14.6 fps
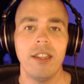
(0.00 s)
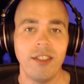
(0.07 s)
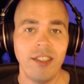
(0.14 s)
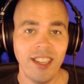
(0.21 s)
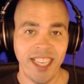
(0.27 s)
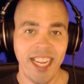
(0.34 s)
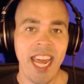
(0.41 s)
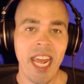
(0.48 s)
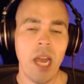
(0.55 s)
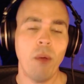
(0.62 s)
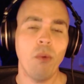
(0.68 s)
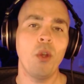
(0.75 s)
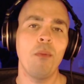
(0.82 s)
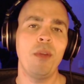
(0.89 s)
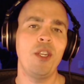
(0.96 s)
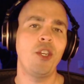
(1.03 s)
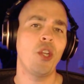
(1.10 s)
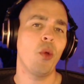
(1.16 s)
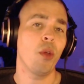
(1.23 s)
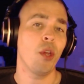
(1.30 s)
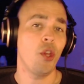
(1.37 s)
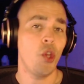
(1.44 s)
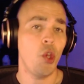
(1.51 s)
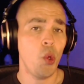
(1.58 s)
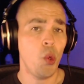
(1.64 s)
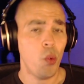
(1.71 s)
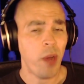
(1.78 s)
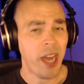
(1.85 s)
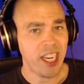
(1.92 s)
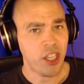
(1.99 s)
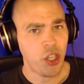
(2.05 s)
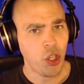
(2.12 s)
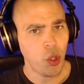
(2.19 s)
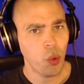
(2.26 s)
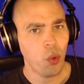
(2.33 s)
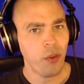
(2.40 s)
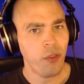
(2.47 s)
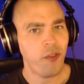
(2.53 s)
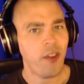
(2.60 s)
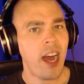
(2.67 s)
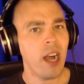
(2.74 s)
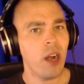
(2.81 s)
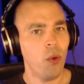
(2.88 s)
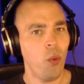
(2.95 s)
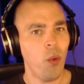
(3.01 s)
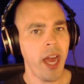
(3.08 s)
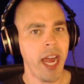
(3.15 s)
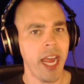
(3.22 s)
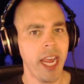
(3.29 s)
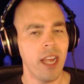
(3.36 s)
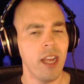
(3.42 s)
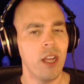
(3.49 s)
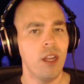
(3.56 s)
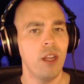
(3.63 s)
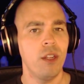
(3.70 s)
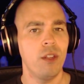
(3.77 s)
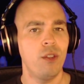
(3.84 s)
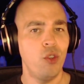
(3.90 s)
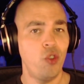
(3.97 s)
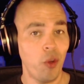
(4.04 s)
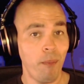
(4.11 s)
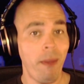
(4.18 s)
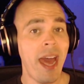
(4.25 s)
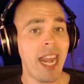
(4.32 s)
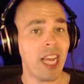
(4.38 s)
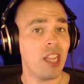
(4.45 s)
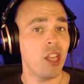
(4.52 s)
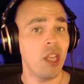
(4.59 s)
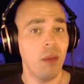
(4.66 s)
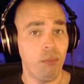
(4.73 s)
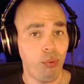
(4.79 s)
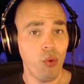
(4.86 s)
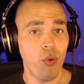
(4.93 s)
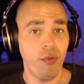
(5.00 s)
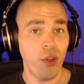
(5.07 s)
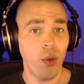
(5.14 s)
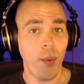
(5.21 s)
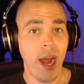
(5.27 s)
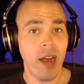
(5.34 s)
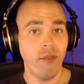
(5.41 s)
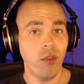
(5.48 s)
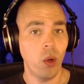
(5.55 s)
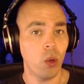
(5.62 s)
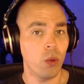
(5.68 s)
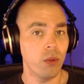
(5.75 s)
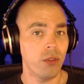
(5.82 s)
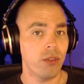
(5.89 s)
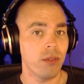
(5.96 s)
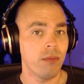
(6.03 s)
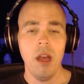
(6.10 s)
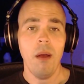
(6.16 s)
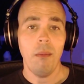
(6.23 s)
Today, I'm going to be showing you a surefire way to dramatically improve your rap vocals.